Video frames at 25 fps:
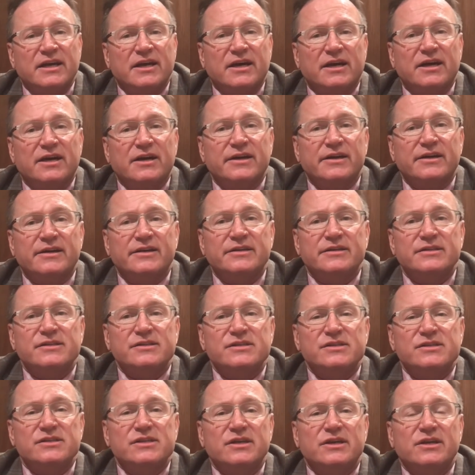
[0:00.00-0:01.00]
uh,
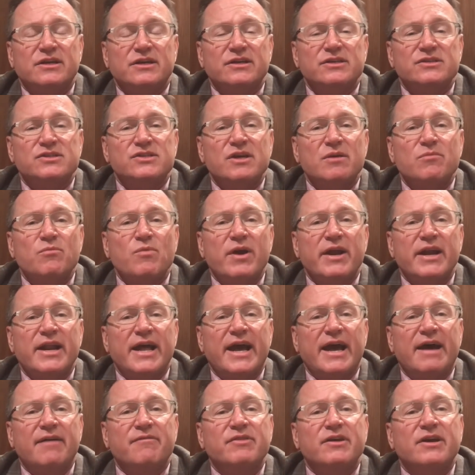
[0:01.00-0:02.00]
uh, some way to
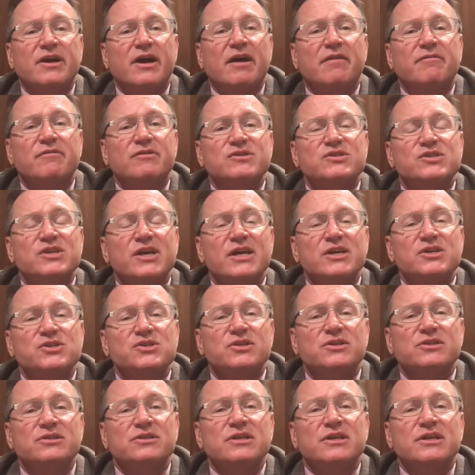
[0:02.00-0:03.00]
have the
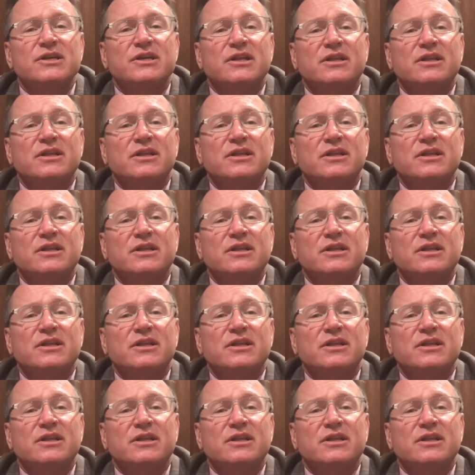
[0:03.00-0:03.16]
conversation.